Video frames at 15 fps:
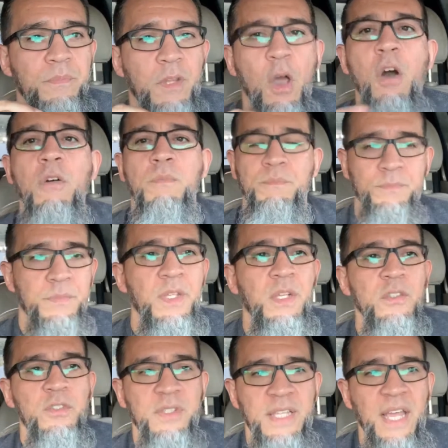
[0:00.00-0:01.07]
Oh,
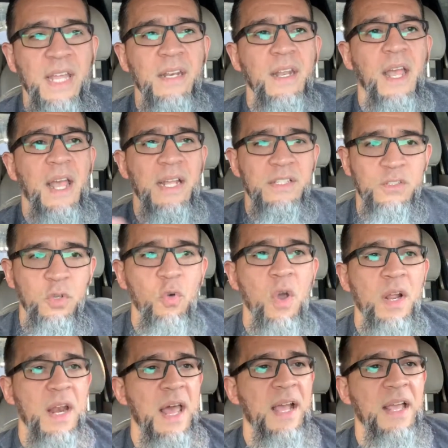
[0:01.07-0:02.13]
so then at 2
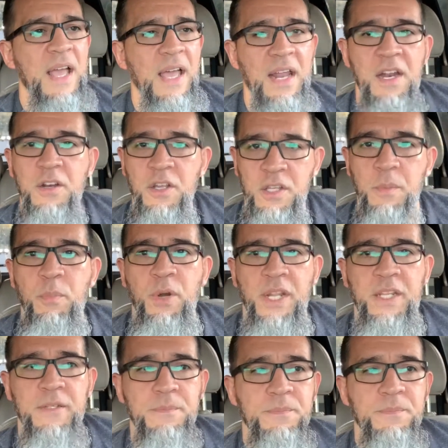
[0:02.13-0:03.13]
o'clock, I got another break.